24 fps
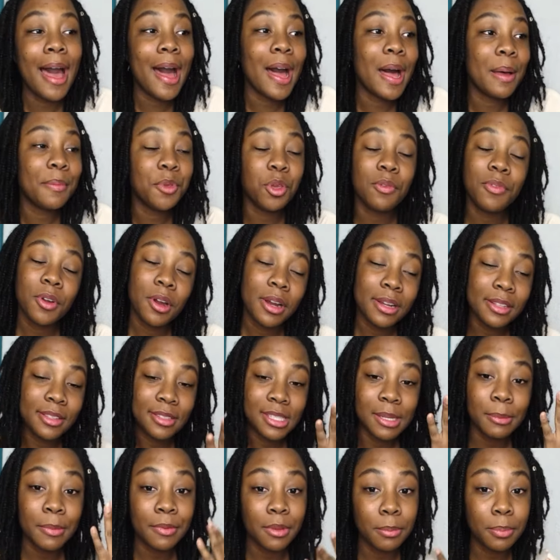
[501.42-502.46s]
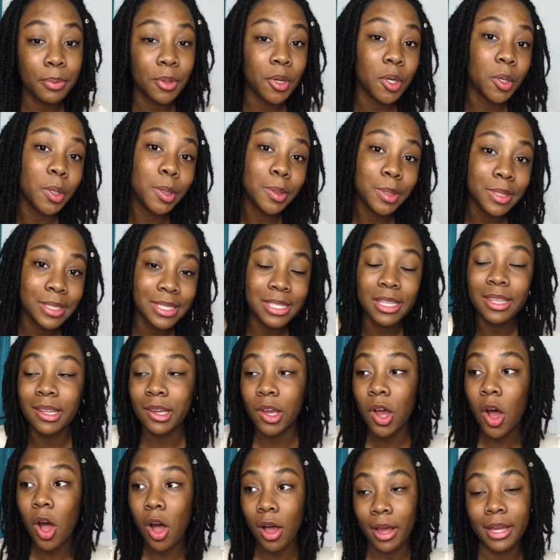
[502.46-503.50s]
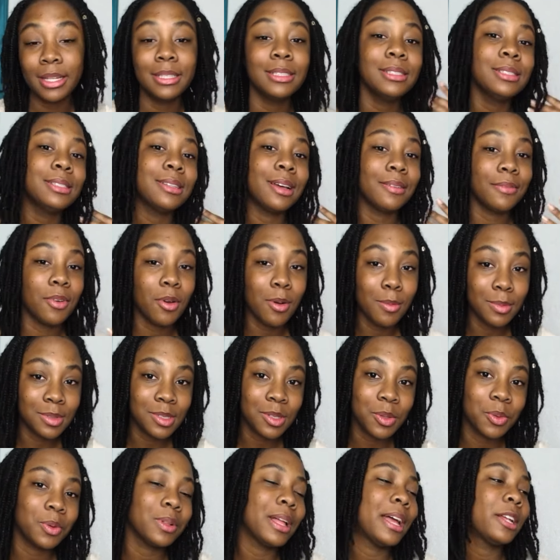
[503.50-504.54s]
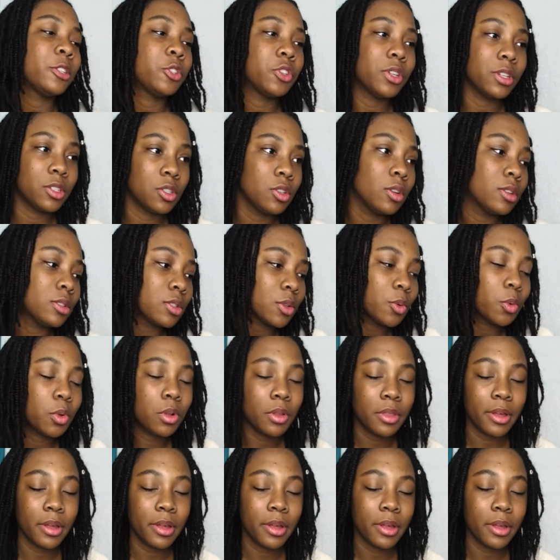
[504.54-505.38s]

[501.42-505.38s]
You've heard some of the pros and the cons of homeschool and traditional school.